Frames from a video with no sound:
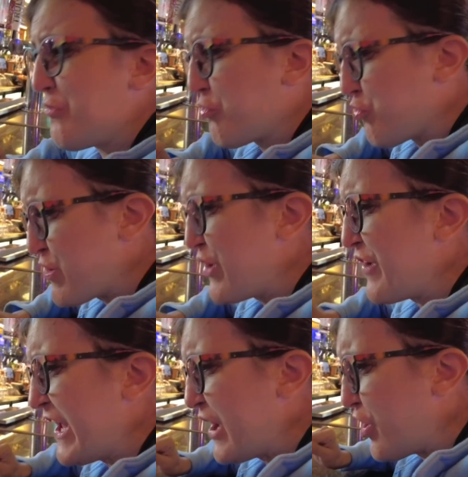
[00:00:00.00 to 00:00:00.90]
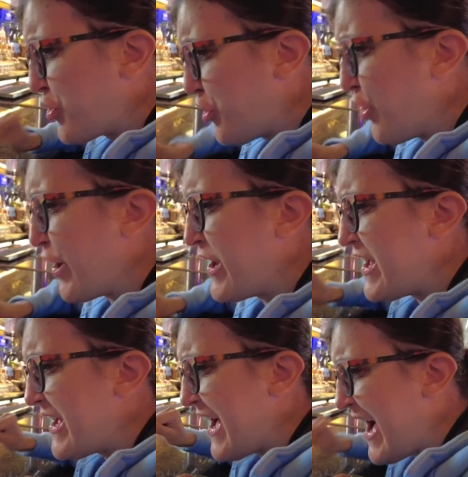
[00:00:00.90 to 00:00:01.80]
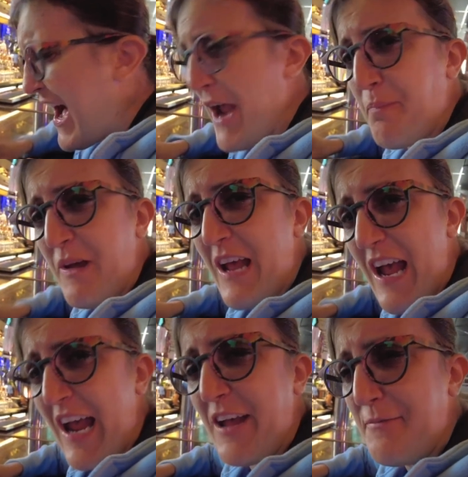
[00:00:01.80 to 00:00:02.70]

a really good IPA.